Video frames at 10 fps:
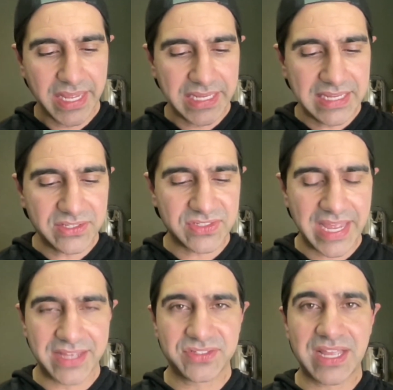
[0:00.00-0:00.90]
He
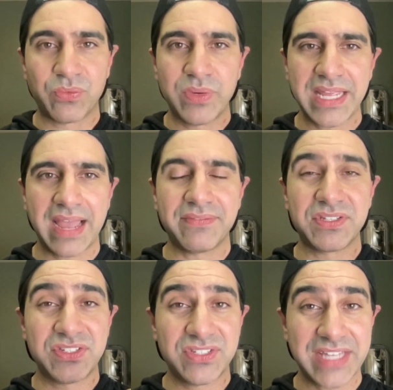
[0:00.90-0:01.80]
says that we have a
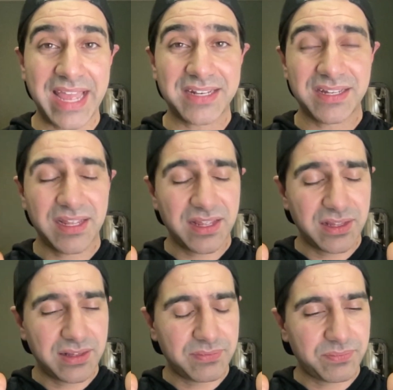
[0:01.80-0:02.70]
set
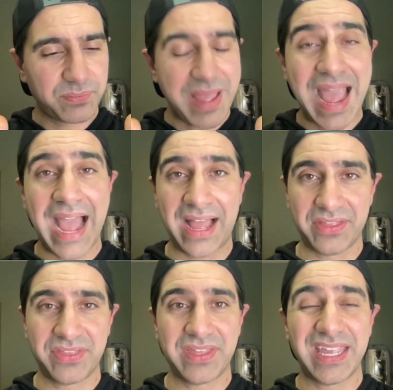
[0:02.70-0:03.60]

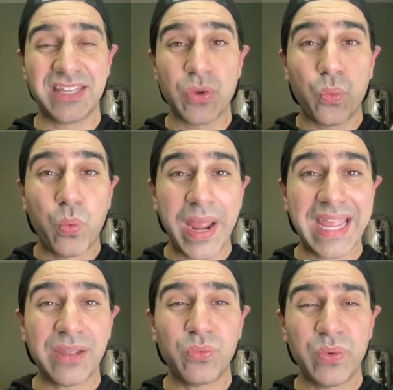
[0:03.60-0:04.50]
path in the
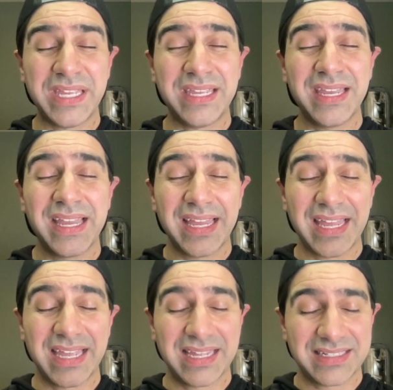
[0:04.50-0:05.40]
way we
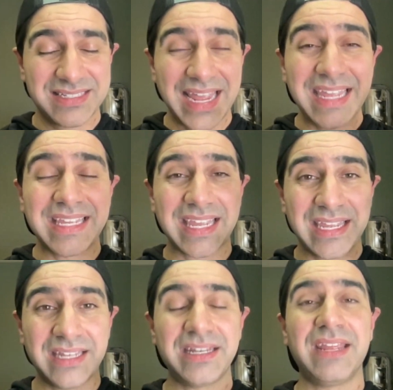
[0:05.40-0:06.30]
take
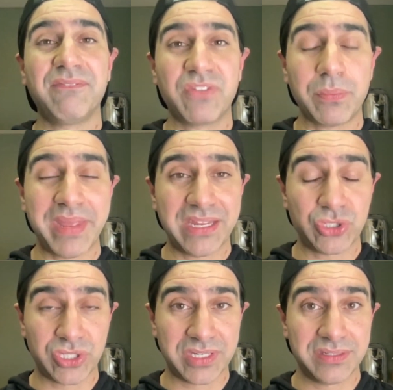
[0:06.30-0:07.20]
in
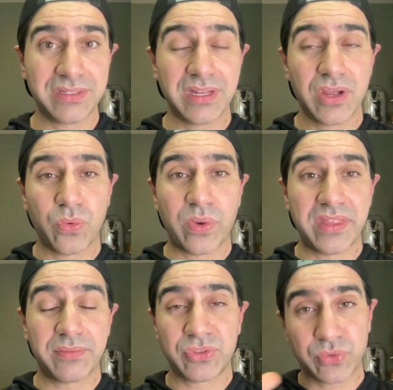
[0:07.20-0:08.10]
information
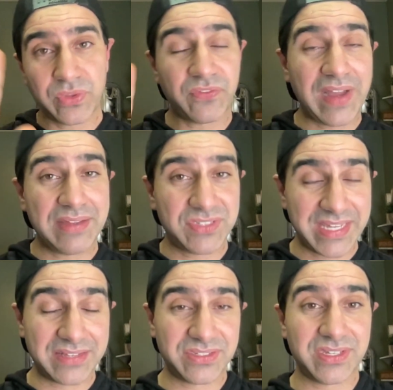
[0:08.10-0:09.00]
through the 5
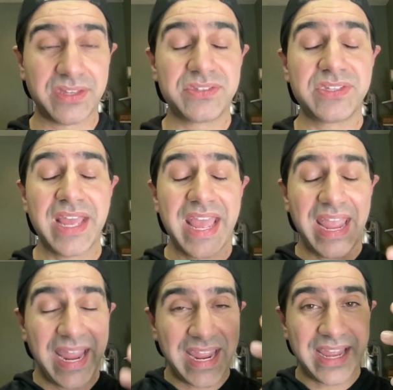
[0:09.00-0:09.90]
senses,
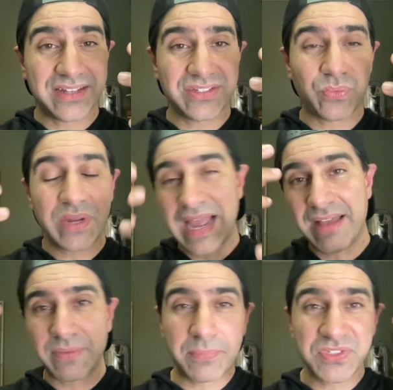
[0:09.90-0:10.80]
and we
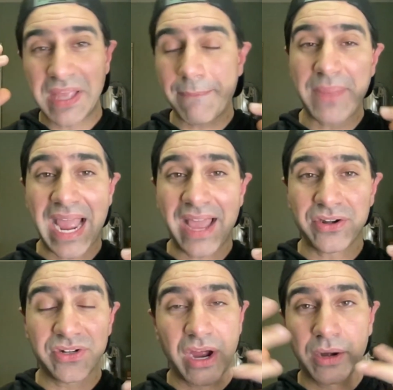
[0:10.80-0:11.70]
have a set
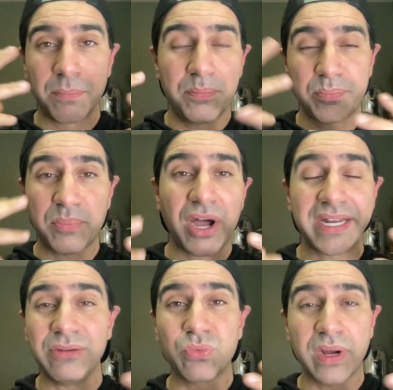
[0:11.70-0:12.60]
pattern our
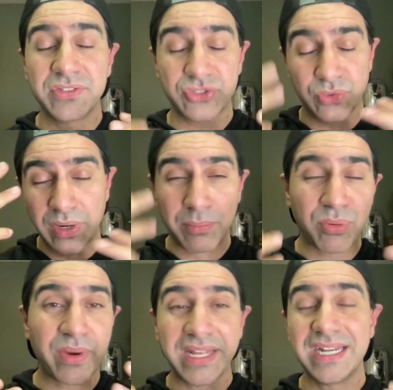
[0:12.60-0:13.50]
body runs through, our
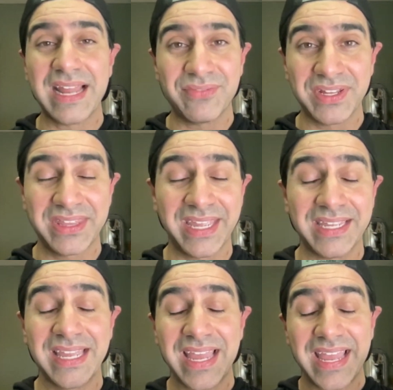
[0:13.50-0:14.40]
brain and everything,
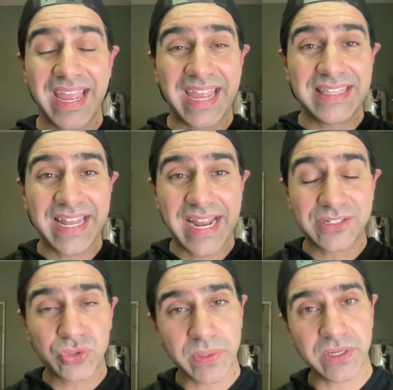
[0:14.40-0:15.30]
and then that
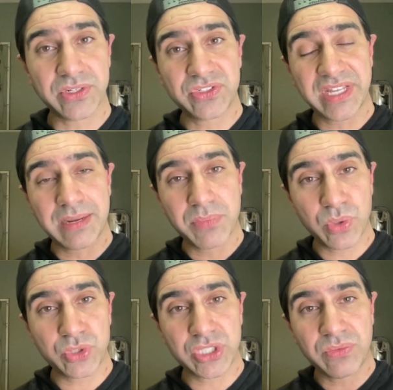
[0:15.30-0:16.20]
triggers an
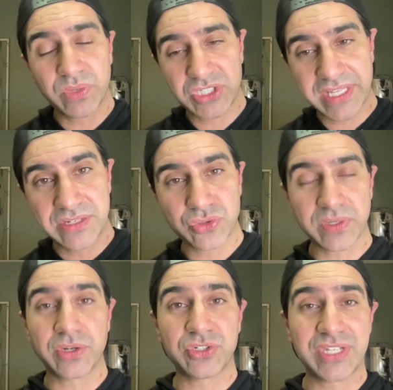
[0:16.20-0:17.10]
emotion, which then
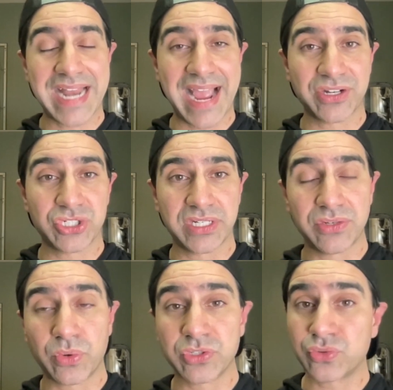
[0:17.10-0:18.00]
triggers an action
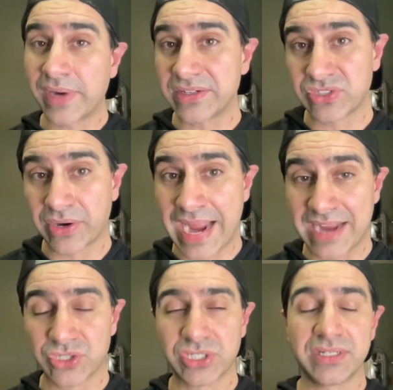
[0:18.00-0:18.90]
or directs our
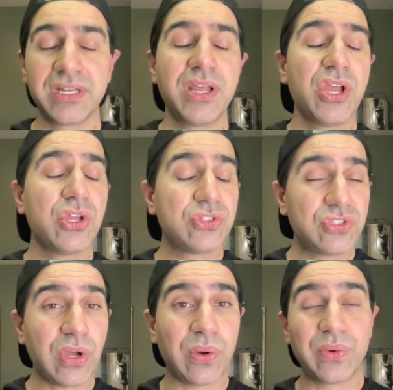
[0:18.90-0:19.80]
action.
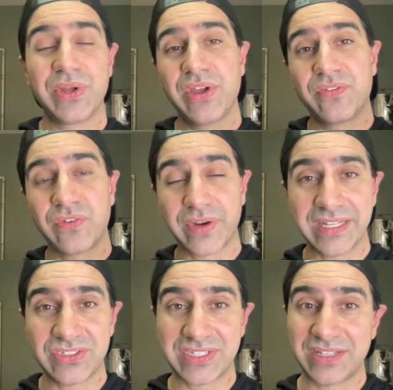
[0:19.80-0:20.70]
So, for
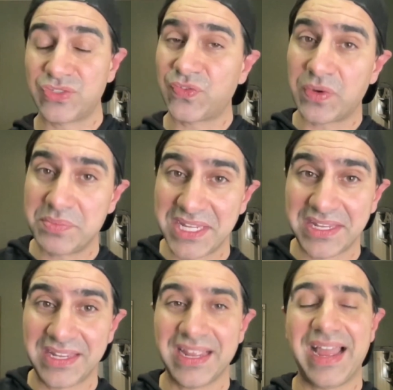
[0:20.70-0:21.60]
instance, for
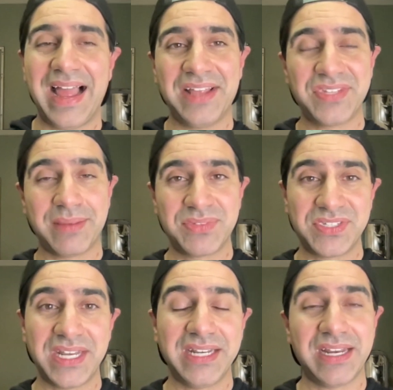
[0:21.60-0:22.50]
me, as I'm
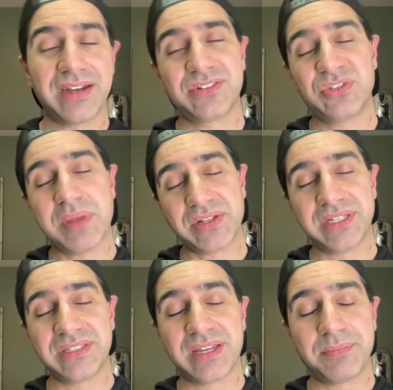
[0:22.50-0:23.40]
sitting there
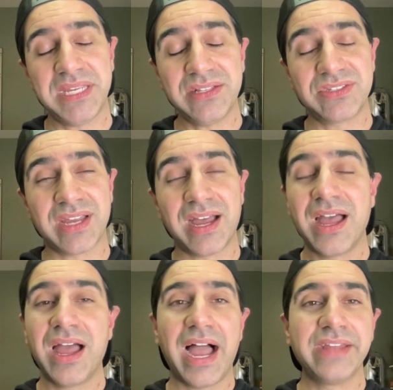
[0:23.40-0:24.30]
smelling the pizza,
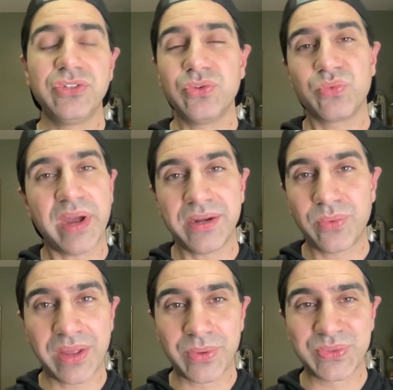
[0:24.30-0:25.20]
I knew right
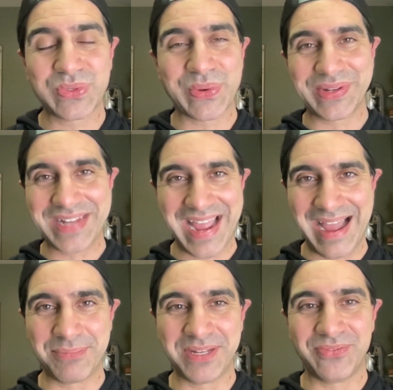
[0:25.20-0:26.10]
away what was going to
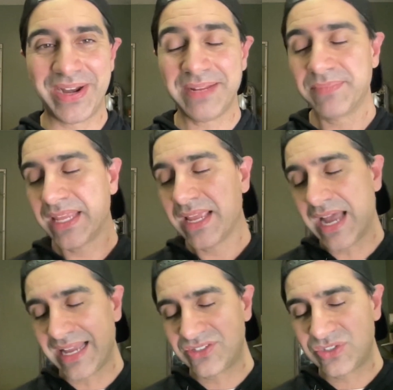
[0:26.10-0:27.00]
happen, right?
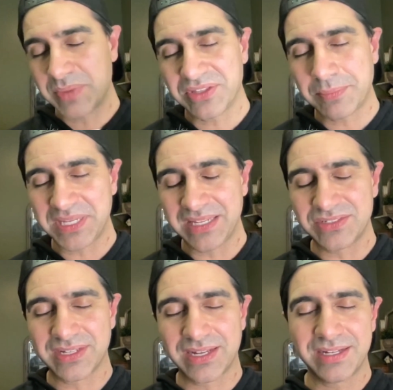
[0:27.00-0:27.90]
I smell the
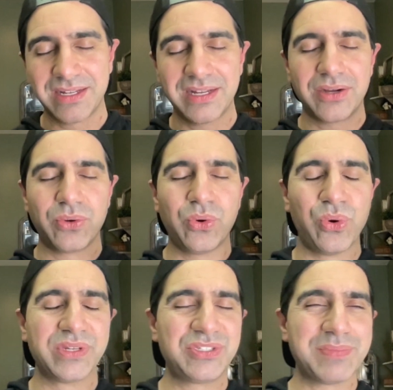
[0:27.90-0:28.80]
pizza.
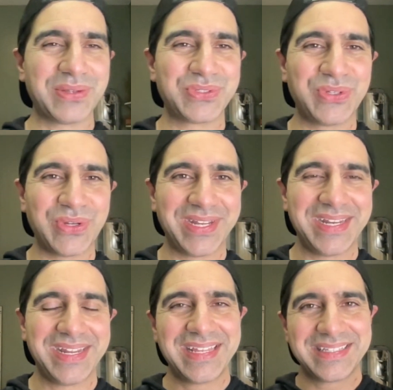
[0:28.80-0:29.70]
Ooh, it smells good.
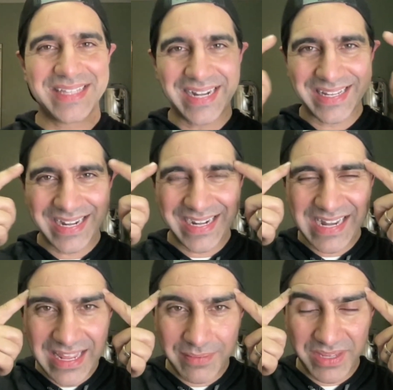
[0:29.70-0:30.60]
Then I get an
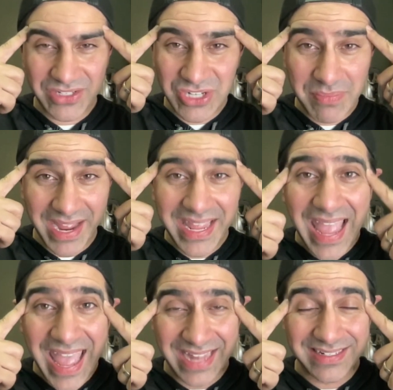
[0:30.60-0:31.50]
image in my
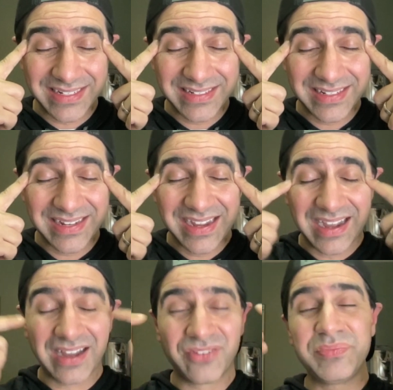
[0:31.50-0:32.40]
head
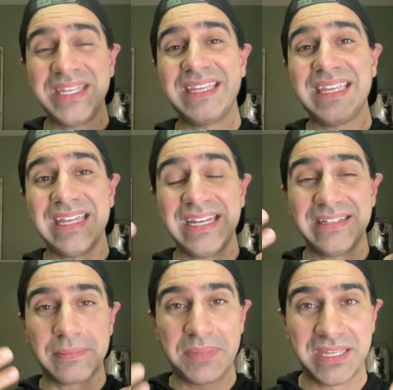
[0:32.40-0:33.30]
of me
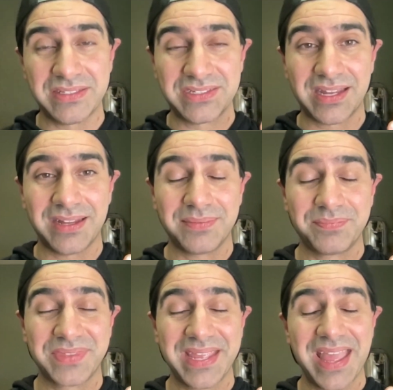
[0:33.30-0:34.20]
eating the pizza.
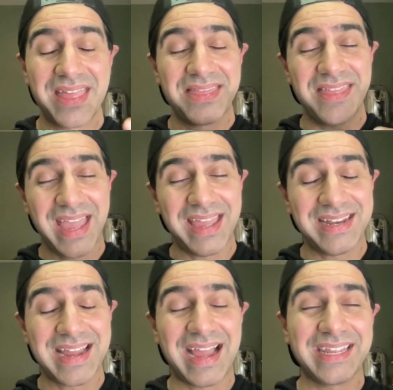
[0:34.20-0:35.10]

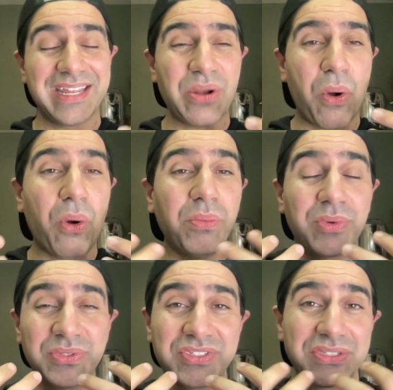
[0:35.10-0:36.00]
Then I can
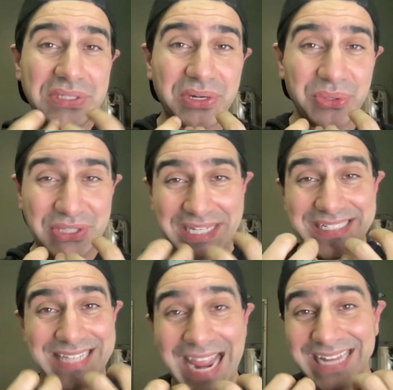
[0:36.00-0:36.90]
almost literally
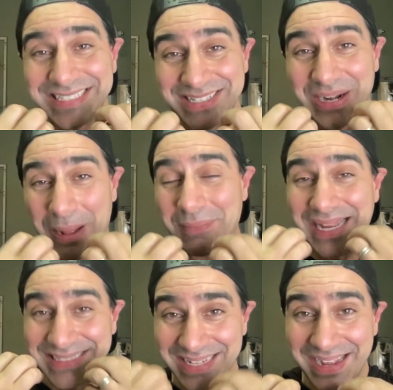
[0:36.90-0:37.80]
taste it on
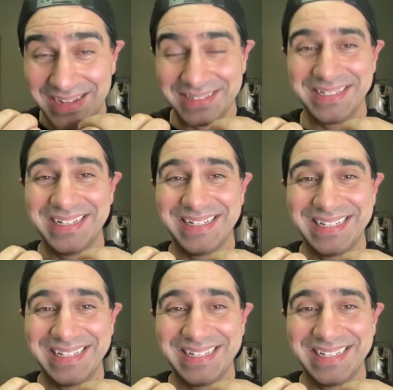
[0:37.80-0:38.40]
my tongue.